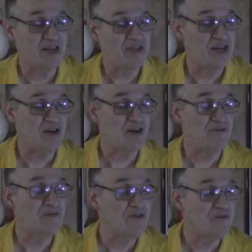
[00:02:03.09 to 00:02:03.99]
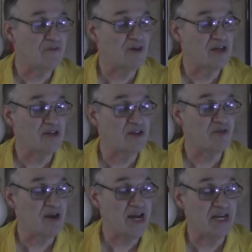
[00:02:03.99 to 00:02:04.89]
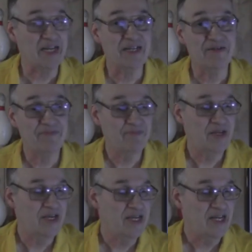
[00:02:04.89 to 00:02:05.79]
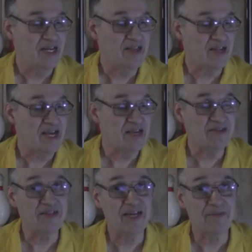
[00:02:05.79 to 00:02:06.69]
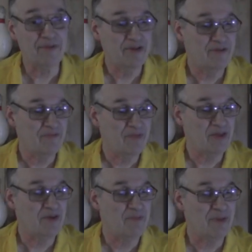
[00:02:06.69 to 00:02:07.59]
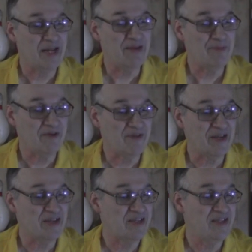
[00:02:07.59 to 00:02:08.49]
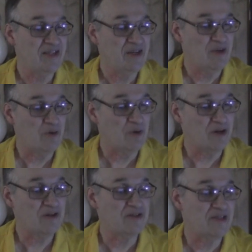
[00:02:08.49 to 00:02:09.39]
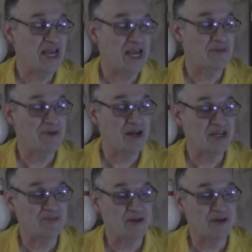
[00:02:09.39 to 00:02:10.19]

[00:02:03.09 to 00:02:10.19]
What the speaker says: and then off for another grinding. In the last step, belly buffing, workers hand polish